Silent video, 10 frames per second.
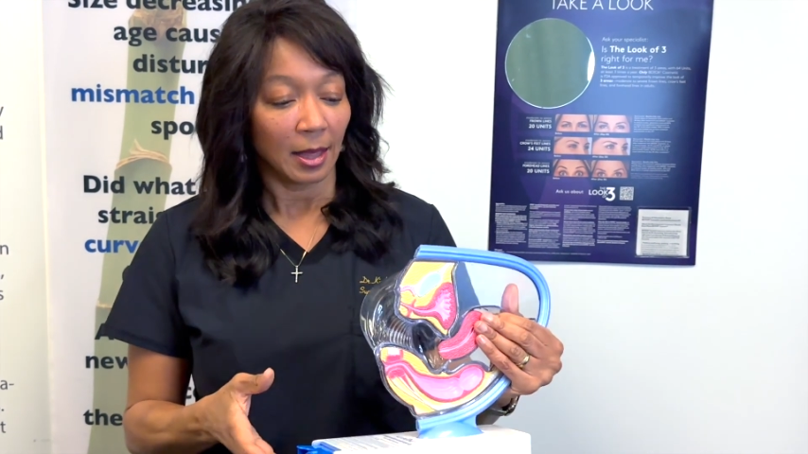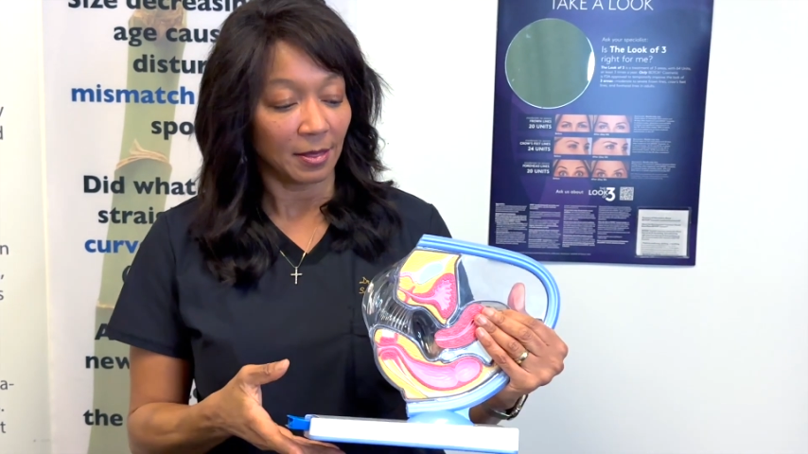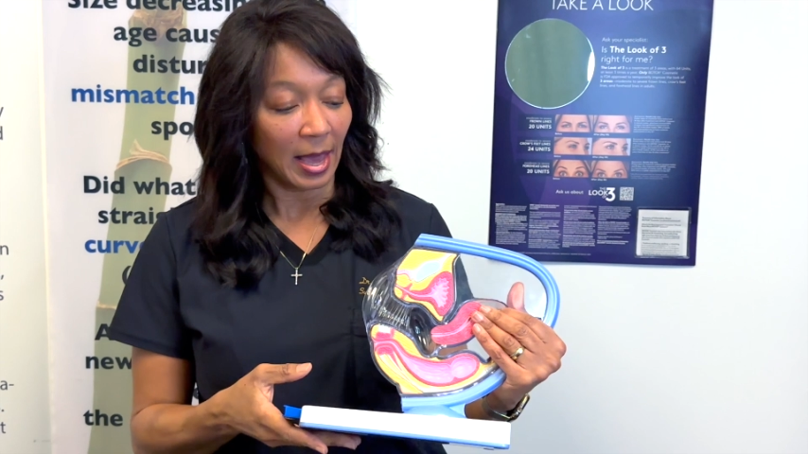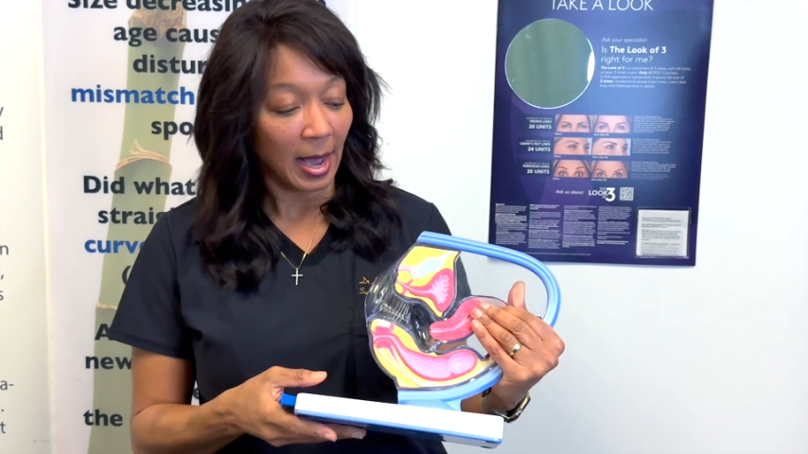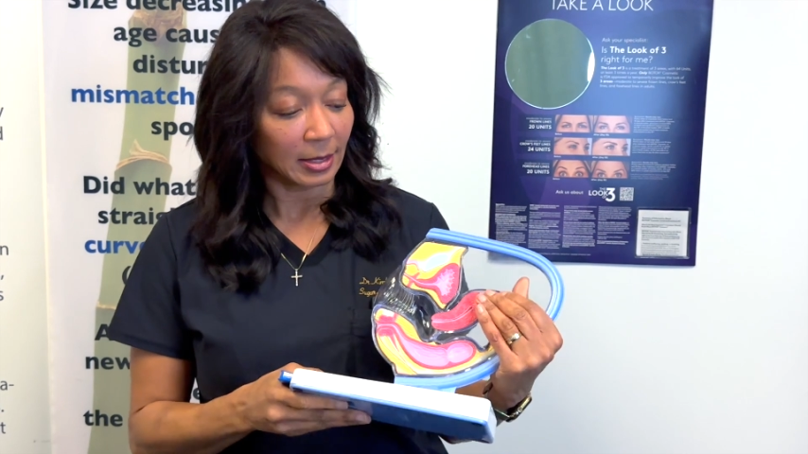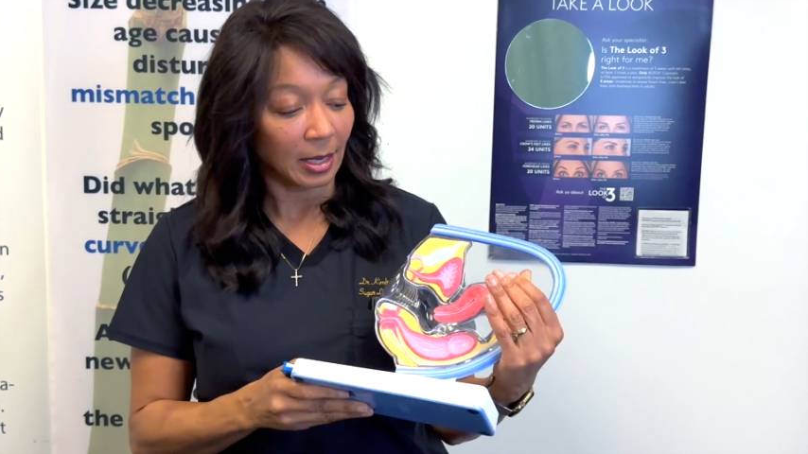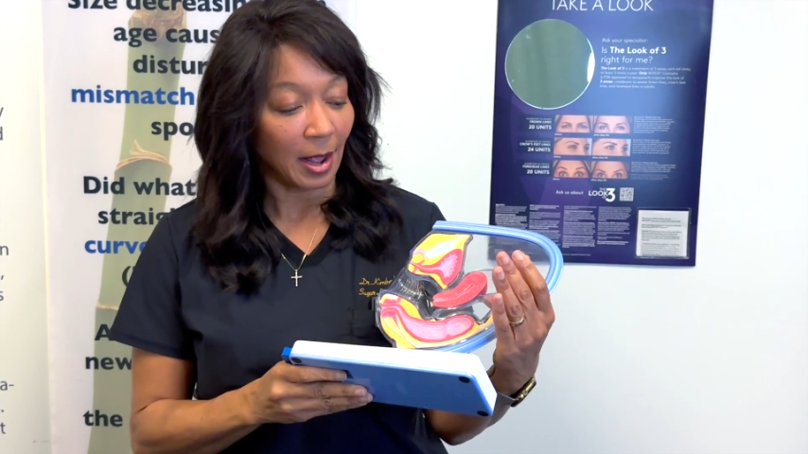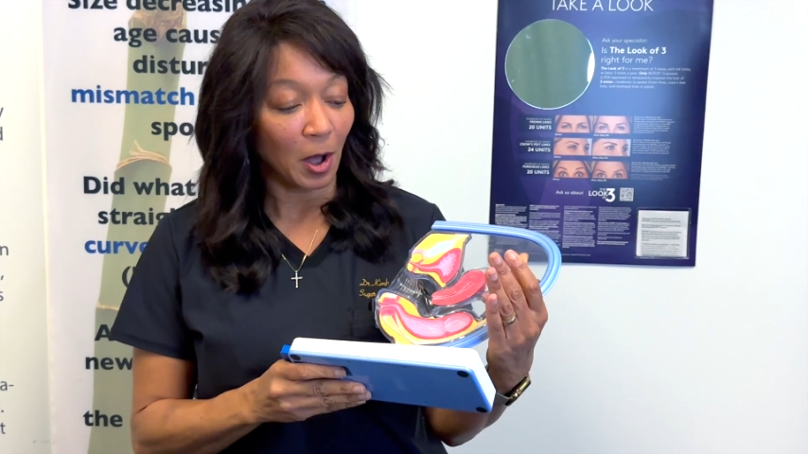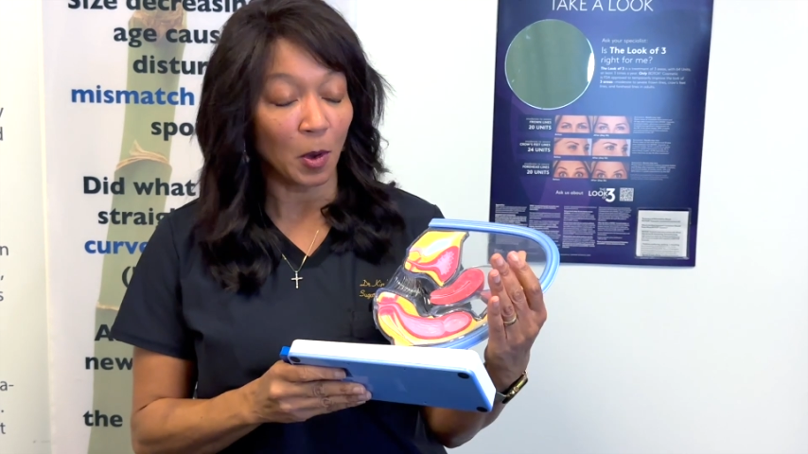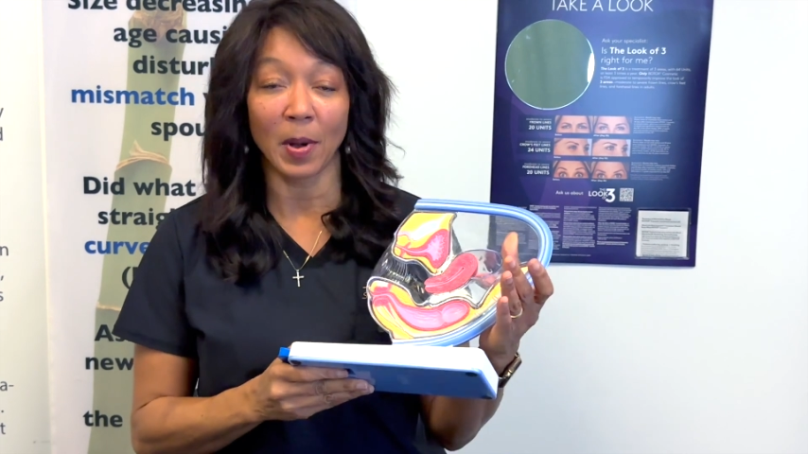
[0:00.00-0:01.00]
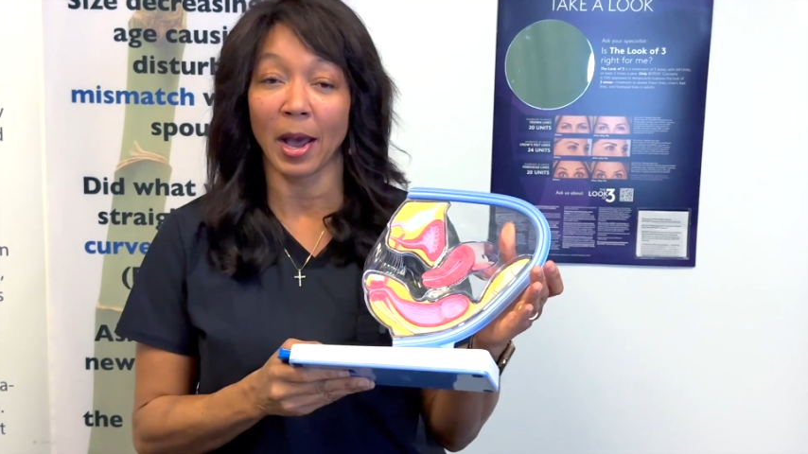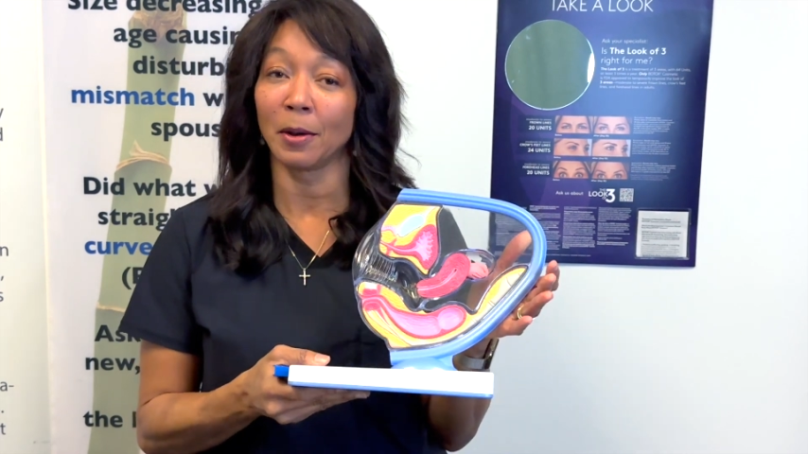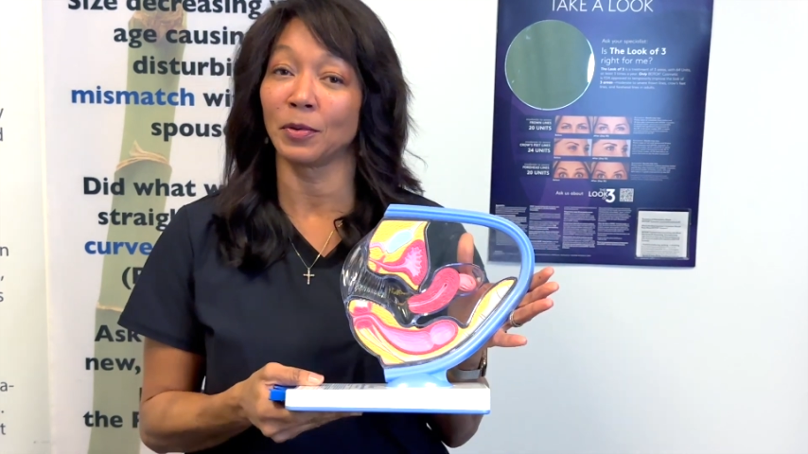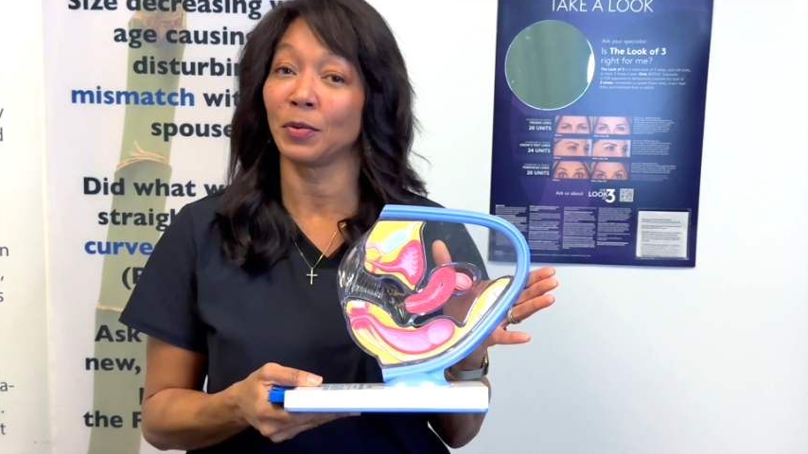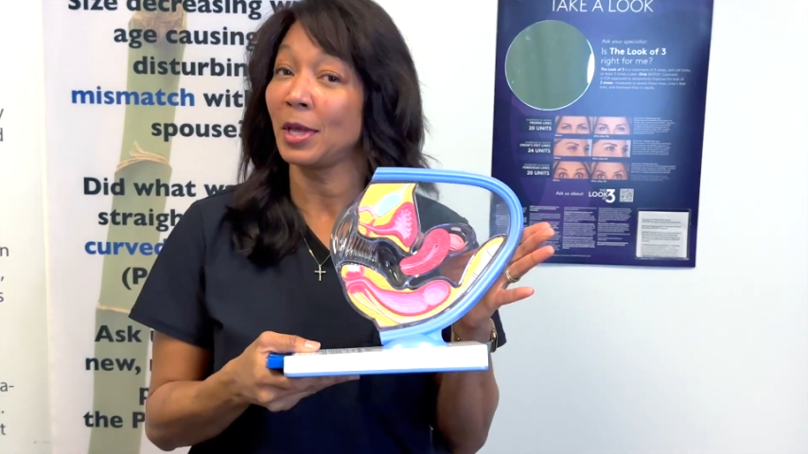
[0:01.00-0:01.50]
that can help out